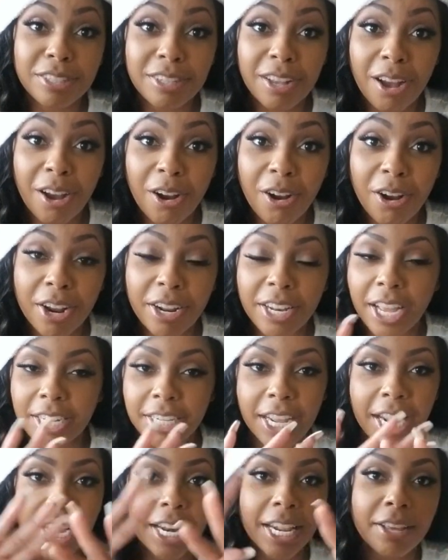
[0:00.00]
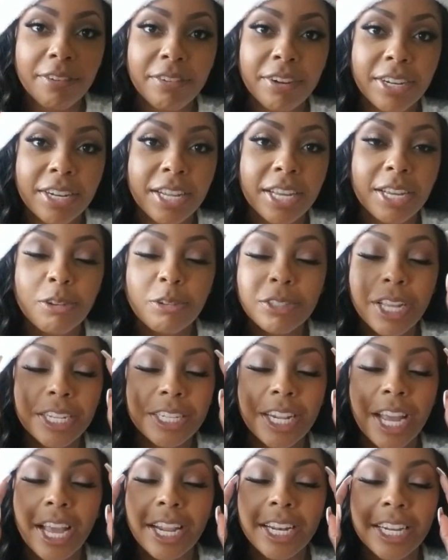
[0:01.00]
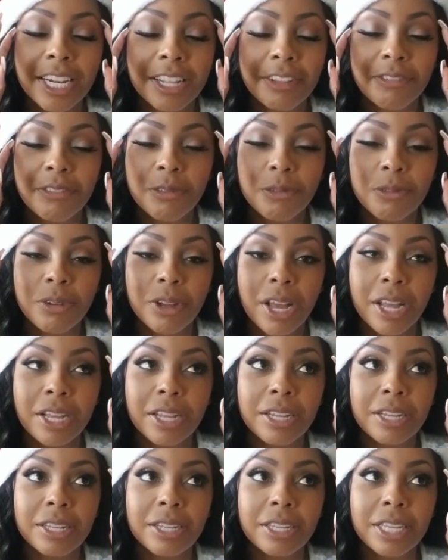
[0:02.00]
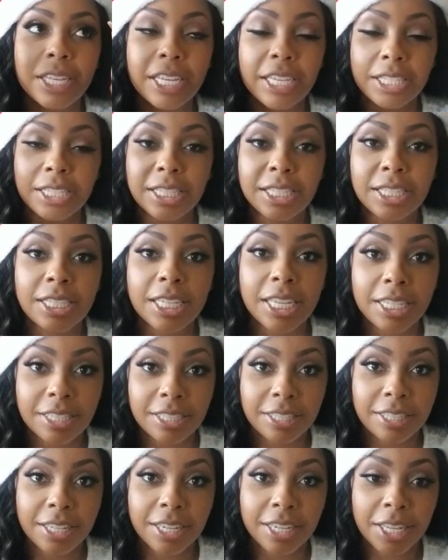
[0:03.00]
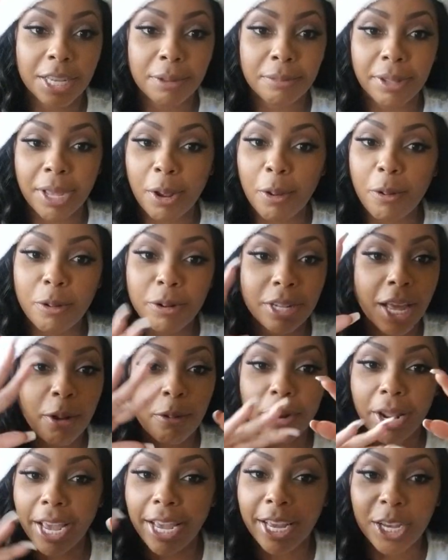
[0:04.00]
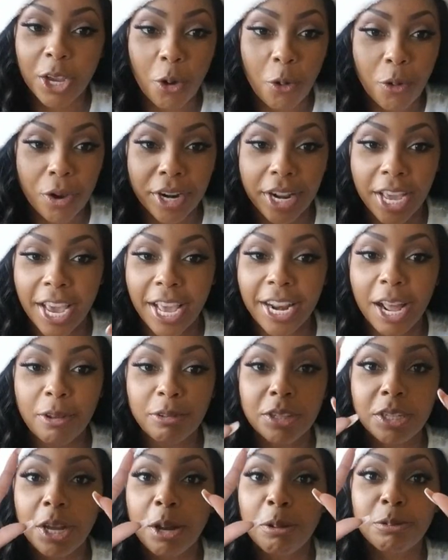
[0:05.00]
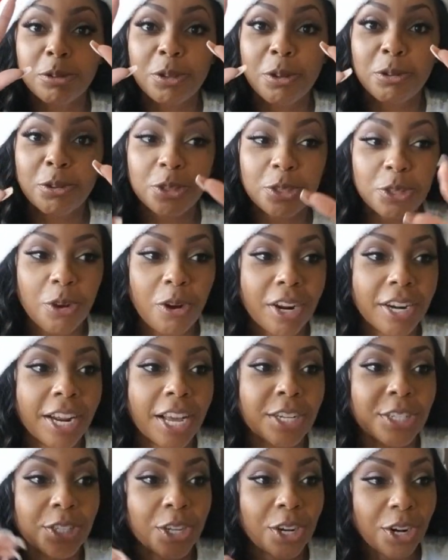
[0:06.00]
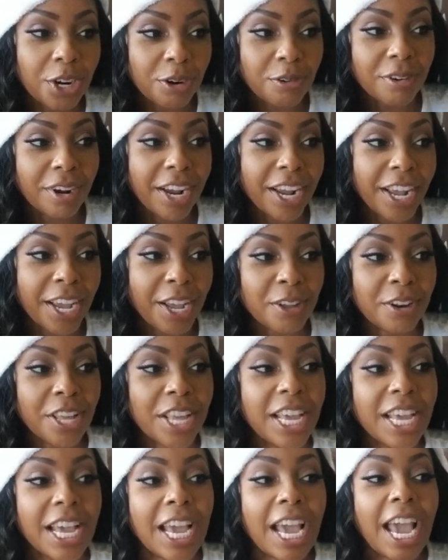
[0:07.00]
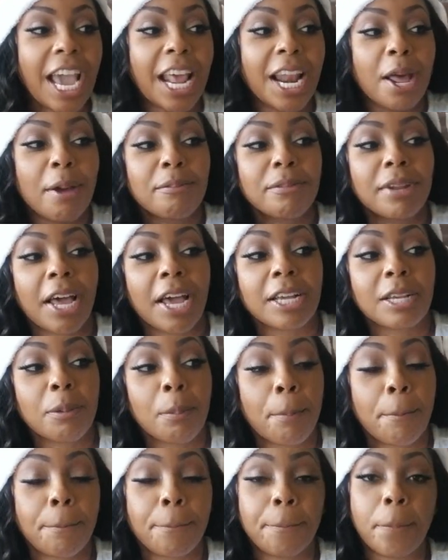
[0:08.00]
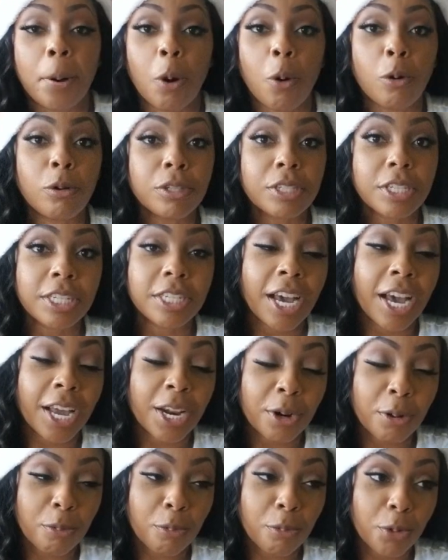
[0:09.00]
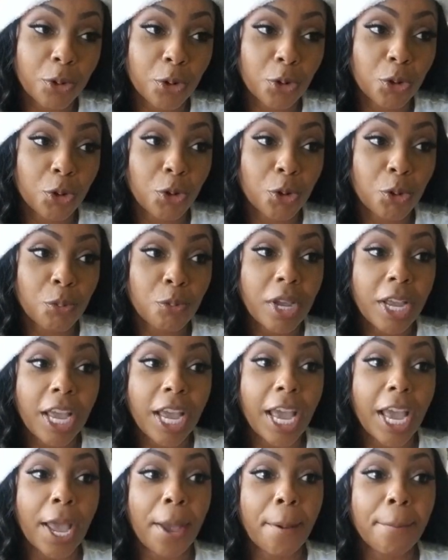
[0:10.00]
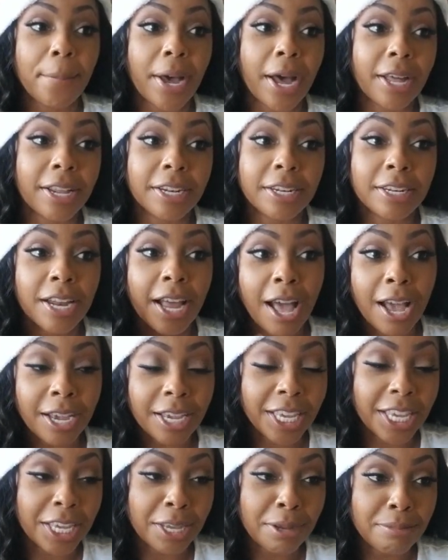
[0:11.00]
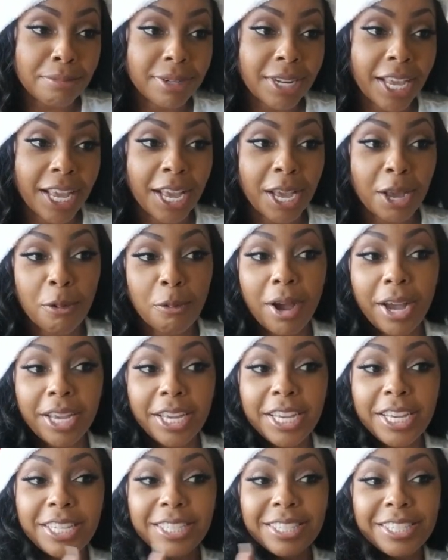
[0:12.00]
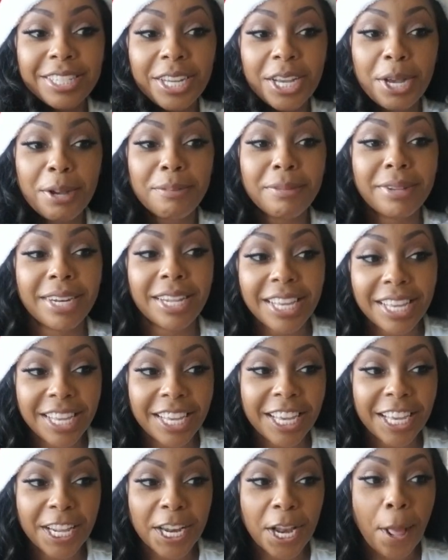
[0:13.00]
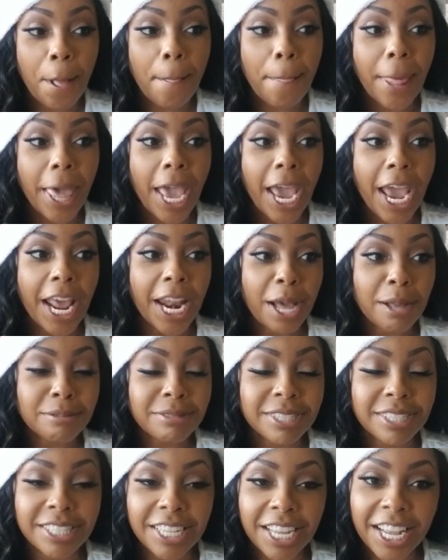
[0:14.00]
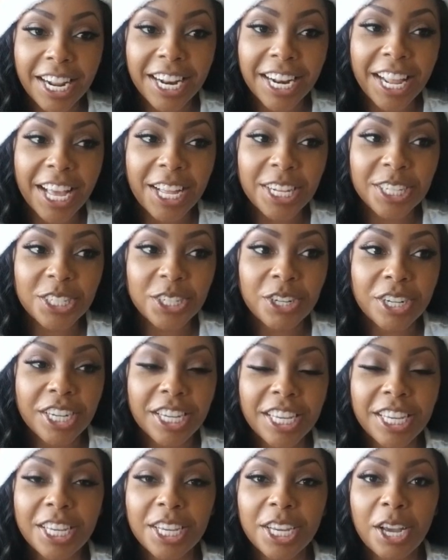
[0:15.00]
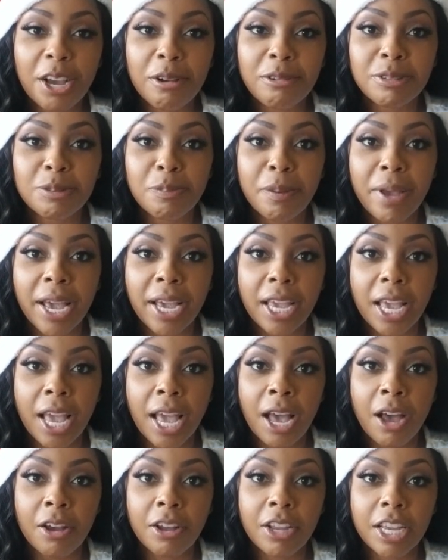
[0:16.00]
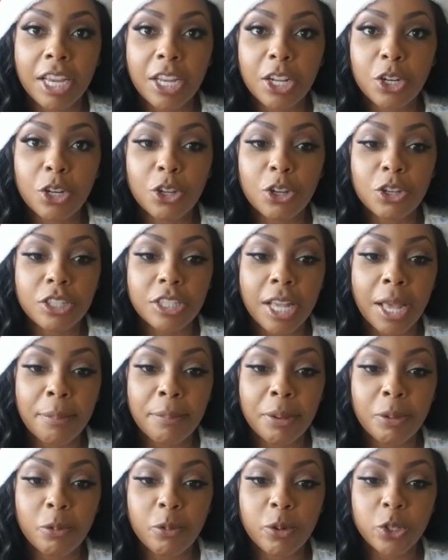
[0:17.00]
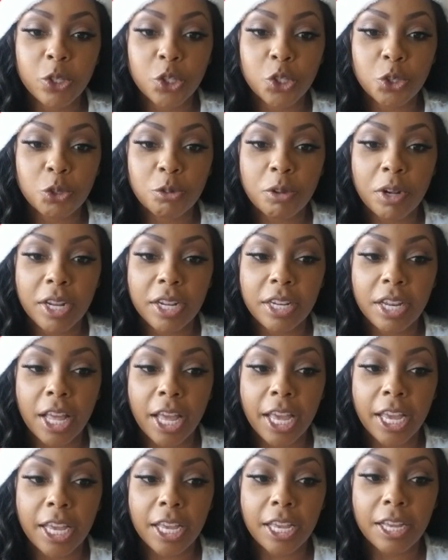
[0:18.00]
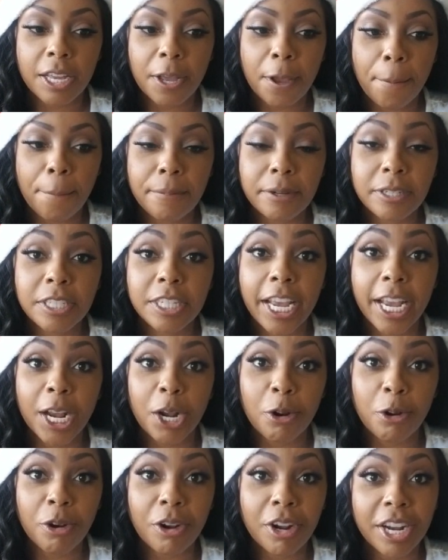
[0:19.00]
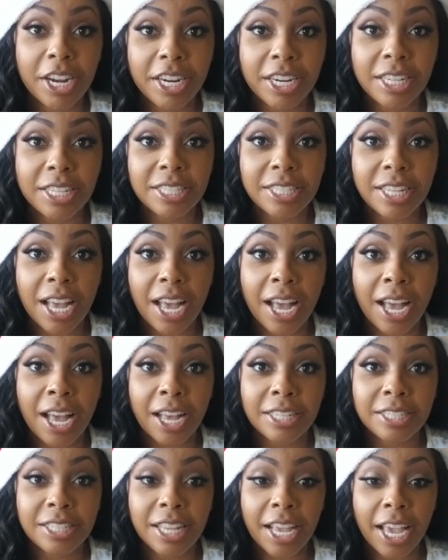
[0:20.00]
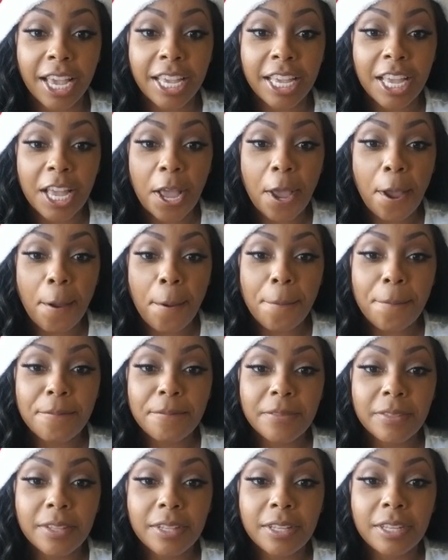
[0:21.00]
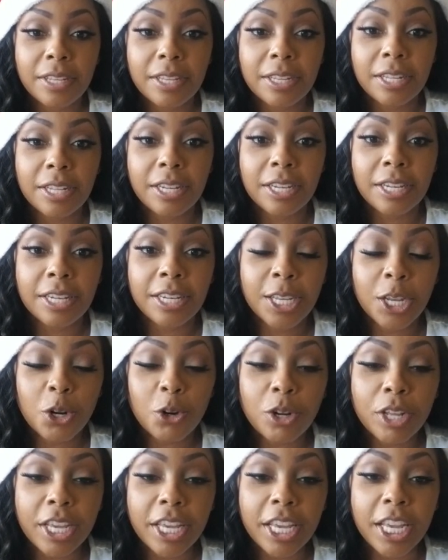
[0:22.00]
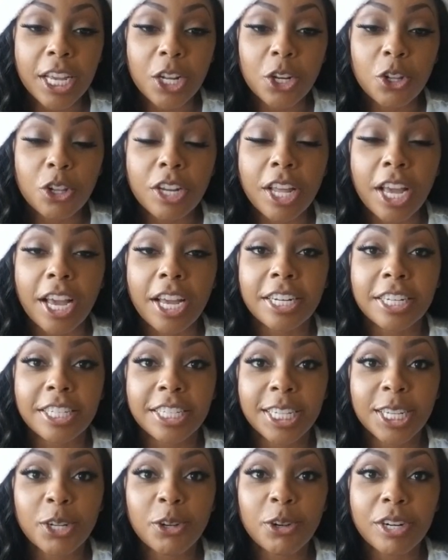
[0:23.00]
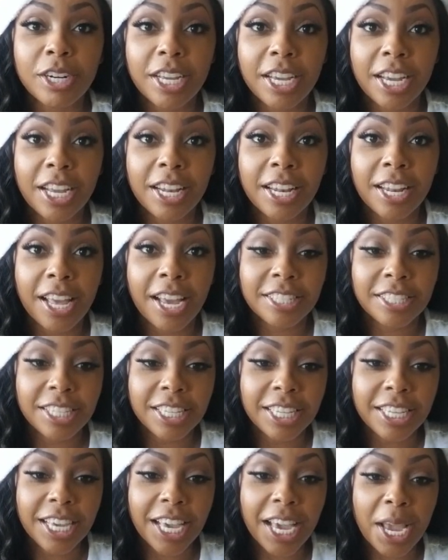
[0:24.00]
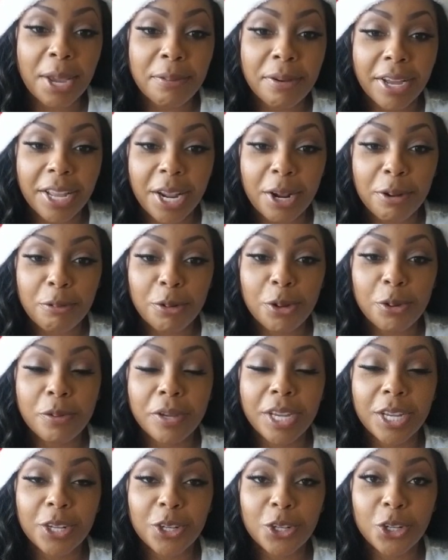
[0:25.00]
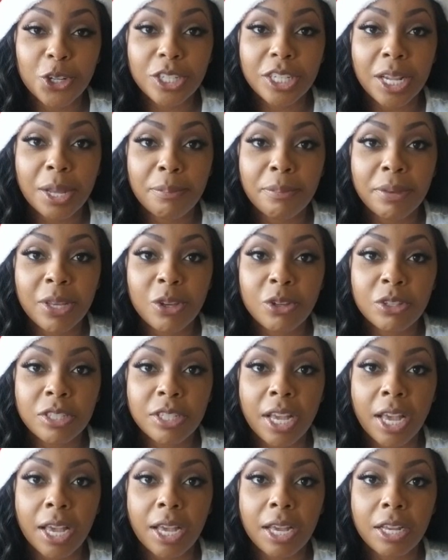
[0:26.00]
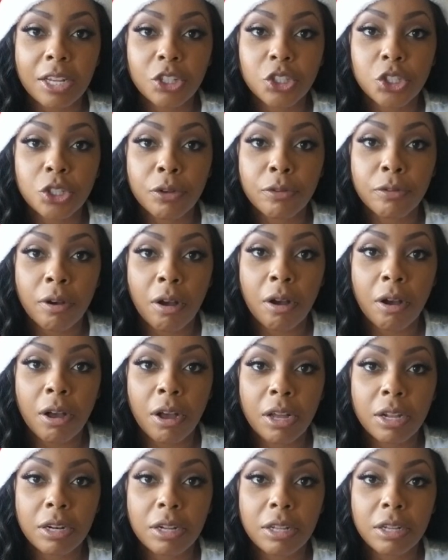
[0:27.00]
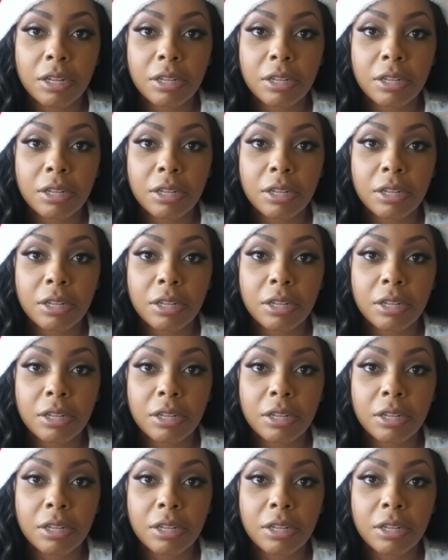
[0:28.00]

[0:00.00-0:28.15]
sorry. Like it was like I didn't even exist to them. They were like going at it. I was like, I'm so sorry. And I turn around and I'm like bolting out of the room and about to knock him down while he's coming in. And I'm standing out there and he comes back out and he looks at me with straight like terror in his eyes. Like, literally, he looked like a deer in headlights. He came out of that room and he looked at me. He was like, Shavonne,